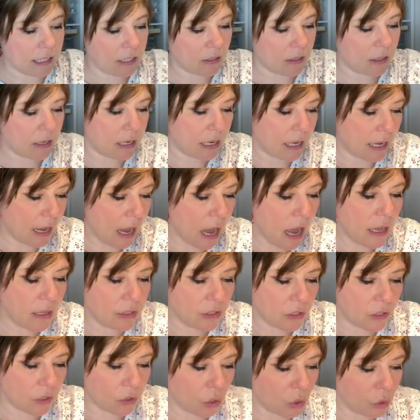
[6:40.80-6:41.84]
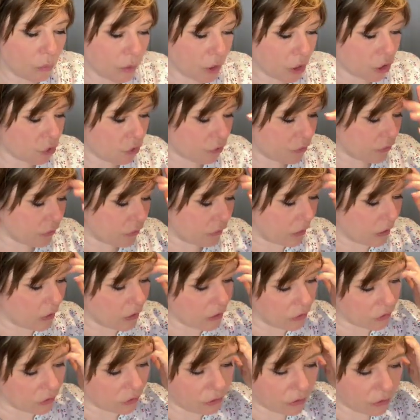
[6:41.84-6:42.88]
Oh, I had so much
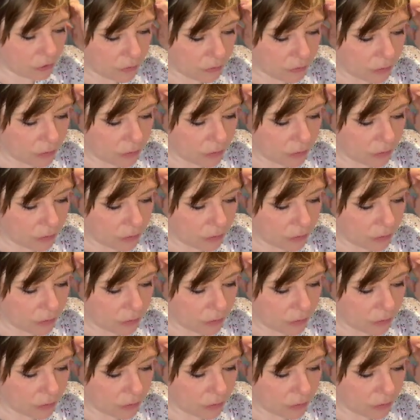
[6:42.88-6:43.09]
fun.